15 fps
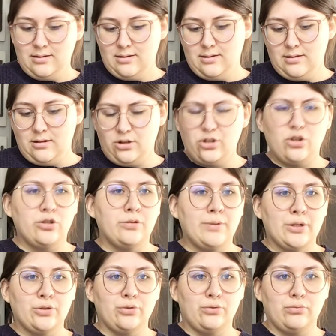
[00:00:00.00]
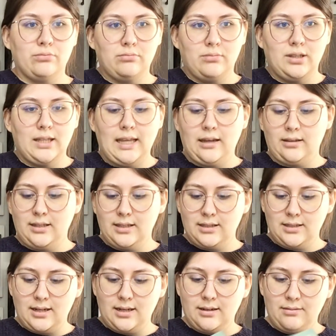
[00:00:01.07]
There's no special thing on the
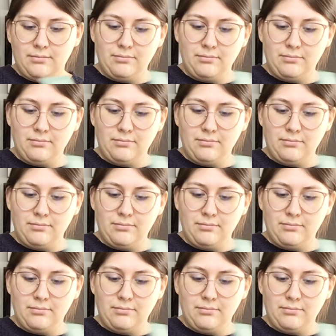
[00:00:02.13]
inside.